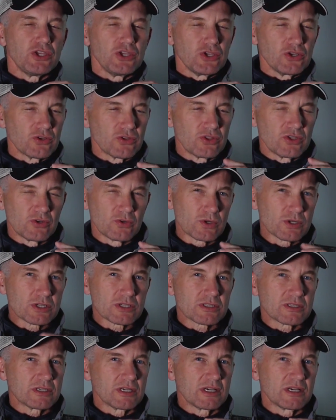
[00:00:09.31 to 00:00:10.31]
you'll
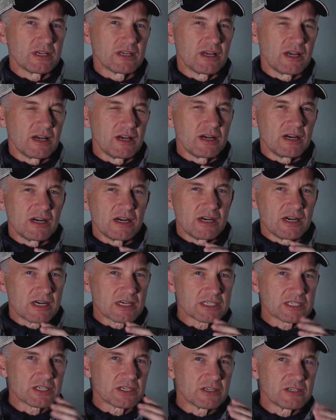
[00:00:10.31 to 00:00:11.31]
notice that a
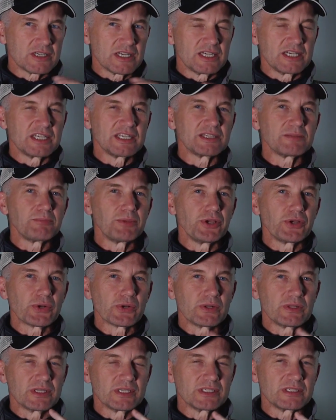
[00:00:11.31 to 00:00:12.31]
hunter and his
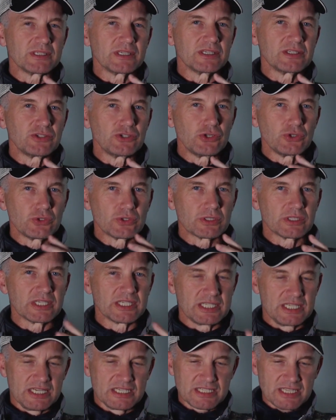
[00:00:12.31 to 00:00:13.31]
bugle is
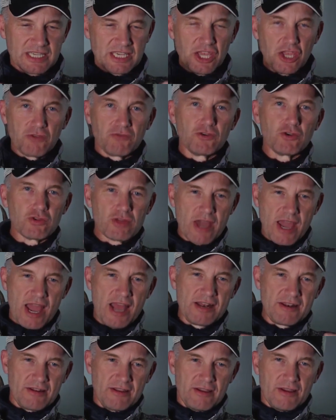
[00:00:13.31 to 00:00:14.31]
usually doesn't give you
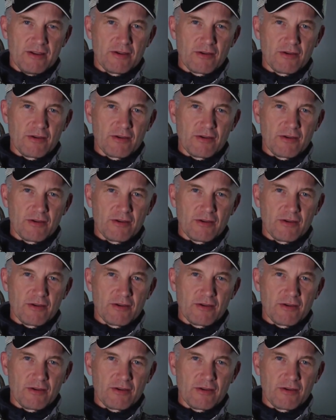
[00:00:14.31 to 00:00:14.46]
that